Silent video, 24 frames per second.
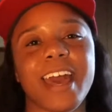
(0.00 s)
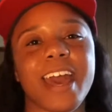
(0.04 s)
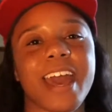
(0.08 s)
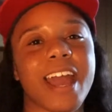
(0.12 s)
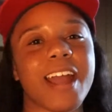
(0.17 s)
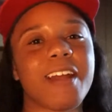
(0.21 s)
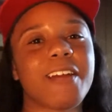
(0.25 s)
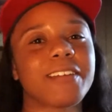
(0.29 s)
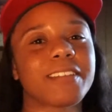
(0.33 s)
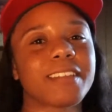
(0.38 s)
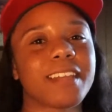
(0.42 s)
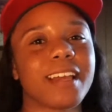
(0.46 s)

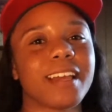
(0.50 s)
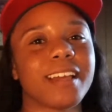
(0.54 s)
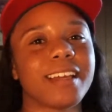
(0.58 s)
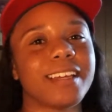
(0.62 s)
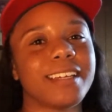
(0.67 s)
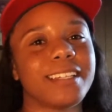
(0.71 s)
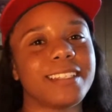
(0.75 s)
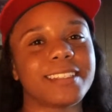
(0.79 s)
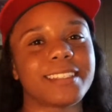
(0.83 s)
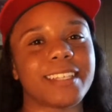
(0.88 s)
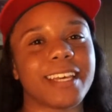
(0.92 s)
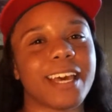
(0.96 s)
everything
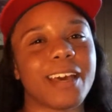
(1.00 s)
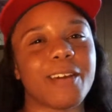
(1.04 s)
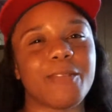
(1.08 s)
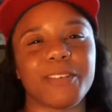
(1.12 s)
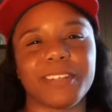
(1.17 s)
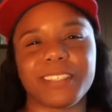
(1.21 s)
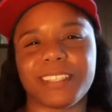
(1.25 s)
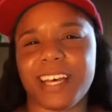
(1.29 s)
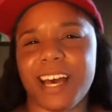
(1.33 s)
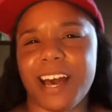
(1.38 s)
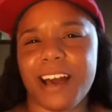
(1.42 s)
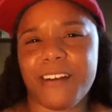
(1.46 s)
he said
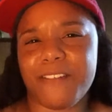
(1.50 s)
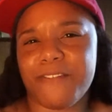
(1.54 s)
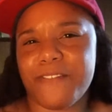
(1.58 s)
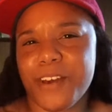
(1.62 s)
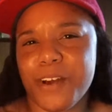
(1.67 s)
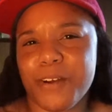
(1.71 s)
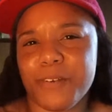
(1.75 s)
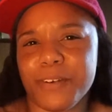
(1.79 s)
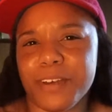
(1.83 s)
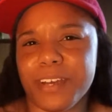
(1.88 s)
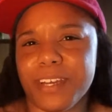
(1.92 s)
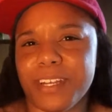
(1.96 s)
was how I
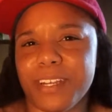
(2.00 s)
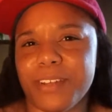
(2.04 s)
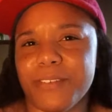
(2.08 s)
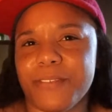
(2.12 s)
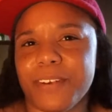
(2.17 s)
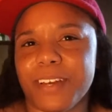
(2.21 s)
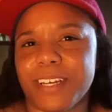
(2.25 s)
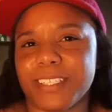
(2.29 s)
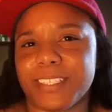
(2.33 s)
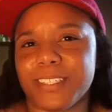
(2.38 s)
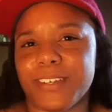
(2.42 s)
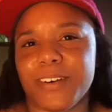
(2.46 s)
felt anyway.